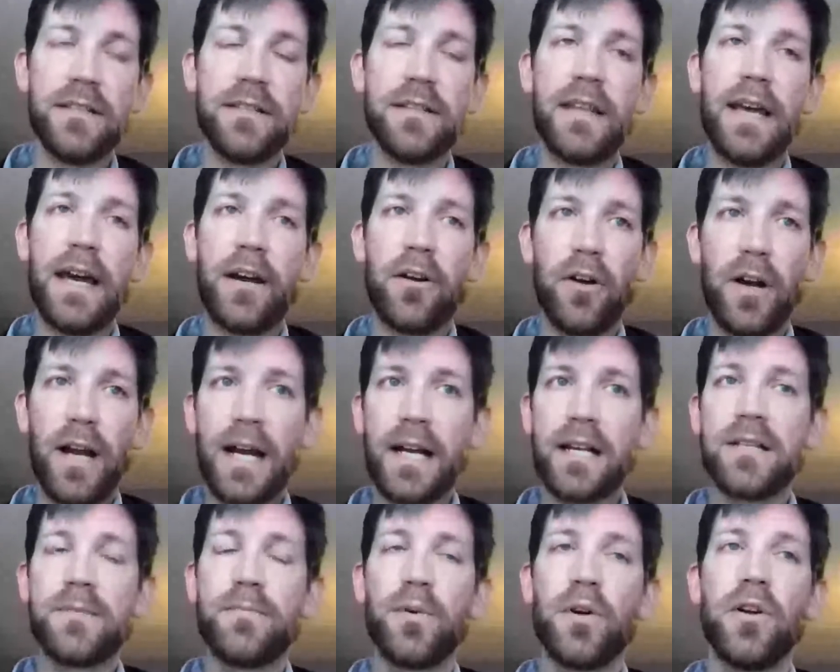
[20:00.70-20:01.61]
that are
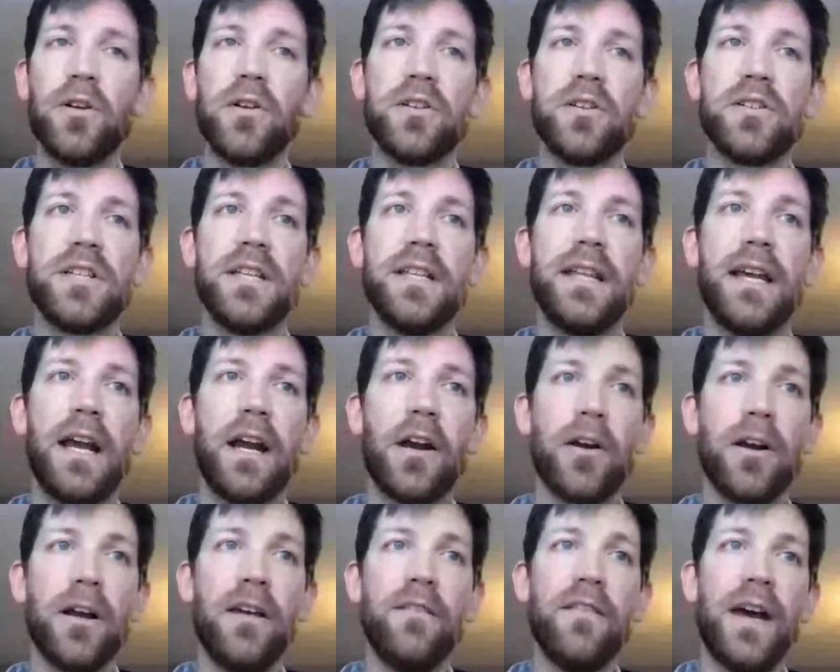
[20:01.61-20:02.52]
experts in the
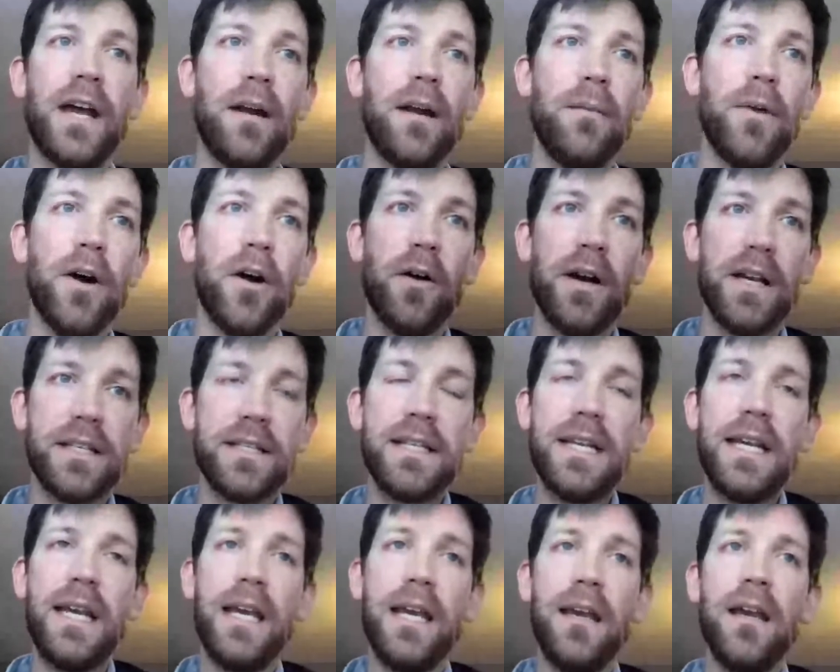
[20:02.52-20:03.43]
area of
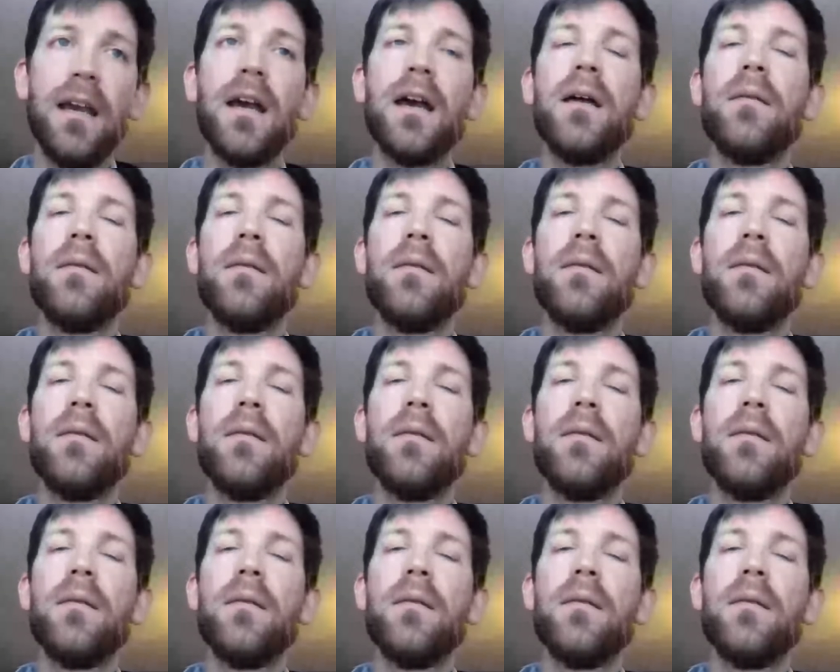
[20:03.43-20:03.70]
NMOSD,